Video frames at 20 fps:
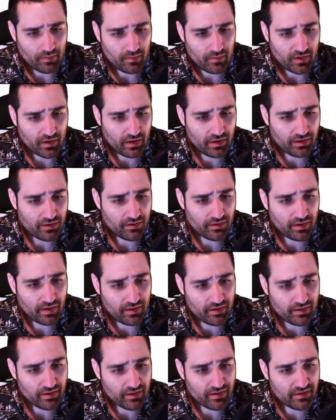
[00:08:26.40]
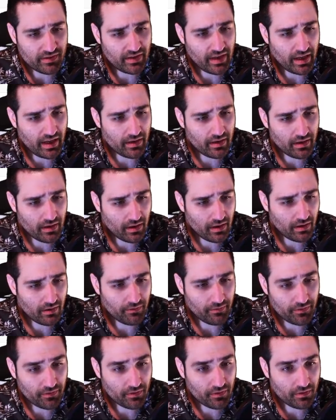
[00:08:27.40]
It's a set
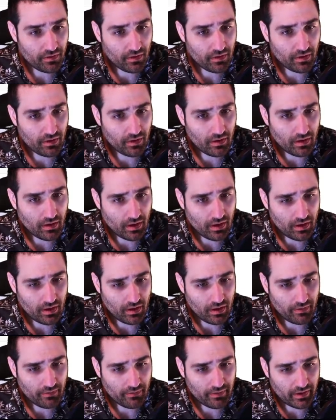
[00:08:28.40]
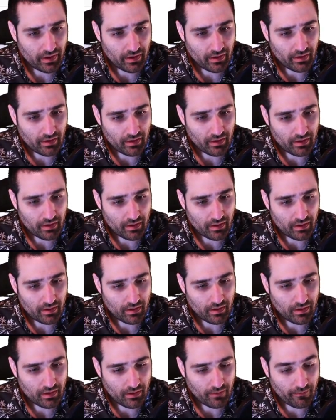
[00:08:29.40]
of
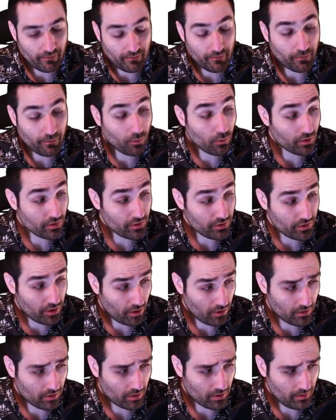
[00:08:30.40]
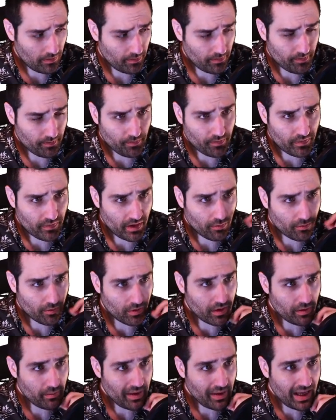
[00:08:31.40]
4 total that we're
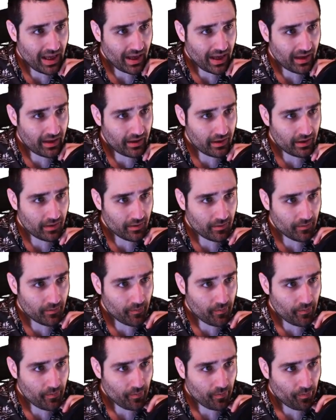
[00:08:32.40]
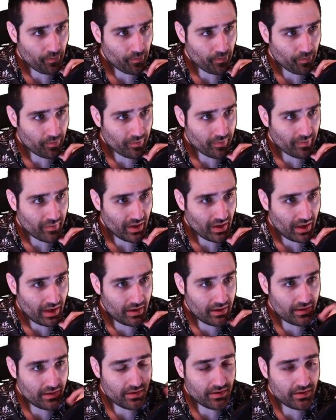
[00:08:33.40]
going to be adding.
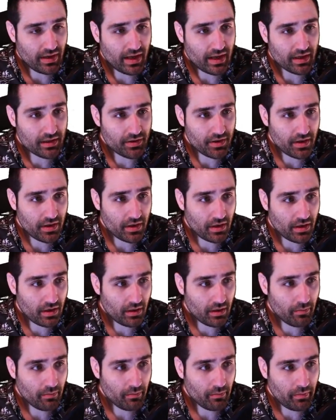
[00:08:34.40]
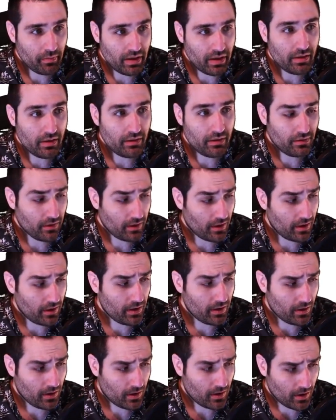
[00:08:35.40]
And this is actually going to be
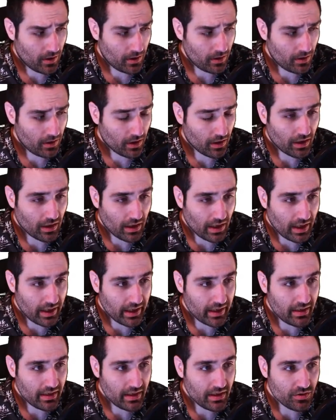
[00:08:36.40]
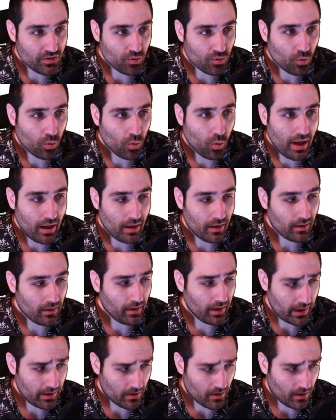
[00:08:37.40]
done on the client as well
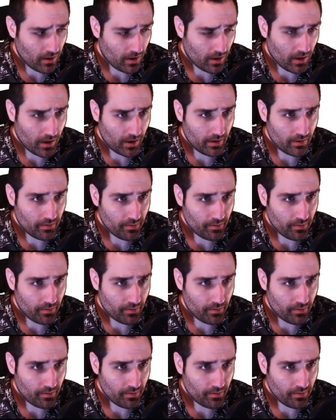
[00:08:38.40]
later on.